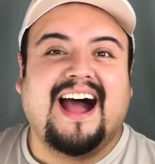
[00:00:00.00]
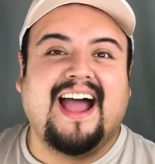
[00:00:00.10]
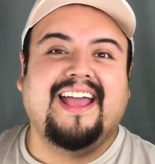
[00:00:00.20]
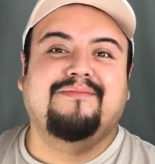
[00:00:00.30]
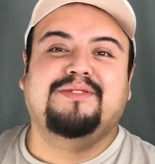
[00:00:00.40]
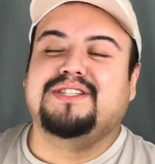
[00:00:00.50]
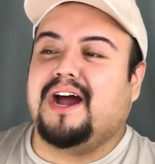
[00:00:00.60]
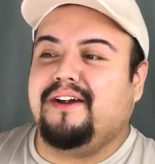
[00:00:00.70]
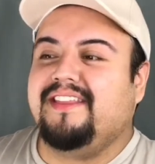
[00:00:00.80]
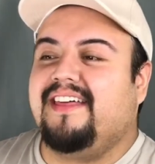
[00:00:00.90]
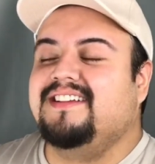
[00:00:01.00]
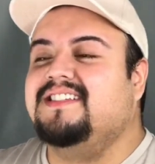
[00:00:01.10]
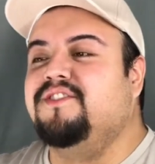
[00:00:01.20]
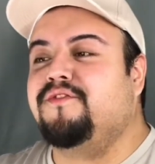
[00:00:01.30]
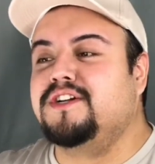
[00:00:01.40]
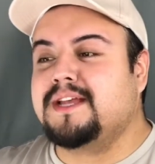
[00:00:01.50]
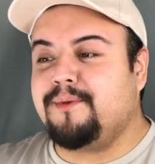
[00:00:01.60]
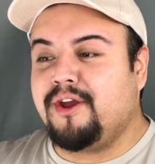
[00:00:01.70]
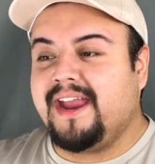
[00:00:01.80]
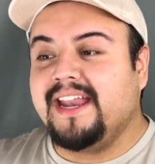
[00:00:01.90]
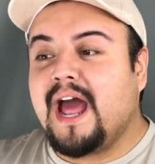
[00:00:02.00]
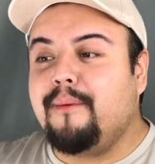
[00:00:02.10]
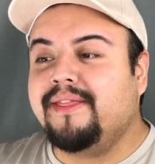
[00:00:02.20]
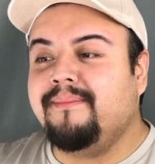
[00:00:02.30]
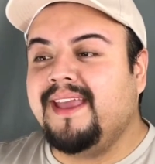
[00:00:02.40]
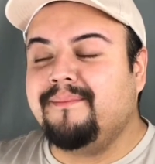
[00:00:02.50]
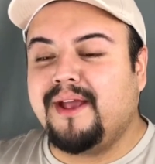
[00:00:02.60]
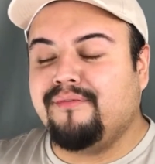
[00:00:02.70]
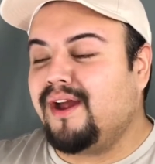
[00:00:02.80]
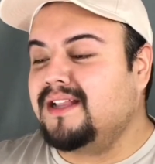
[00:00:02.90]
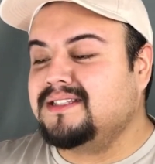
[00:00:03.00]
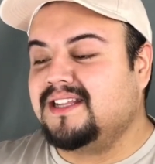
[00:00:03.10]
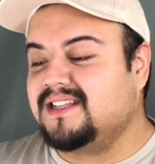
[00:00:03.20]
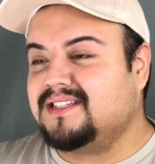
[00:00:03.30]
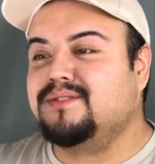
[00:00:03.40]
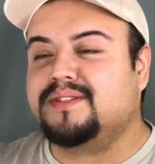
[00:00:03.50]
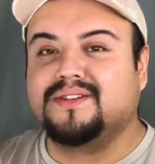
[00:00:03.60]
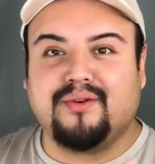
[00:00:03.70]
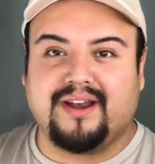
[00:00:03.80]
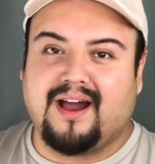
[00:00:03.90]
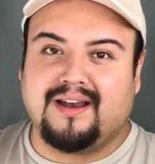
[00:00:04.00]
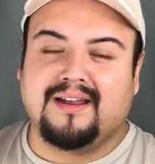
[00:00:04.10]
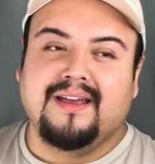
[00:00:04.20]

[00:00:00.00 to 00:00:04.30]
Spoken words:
I am sorry that this is the first time you're hanging out with me and my friends and this is what's going on.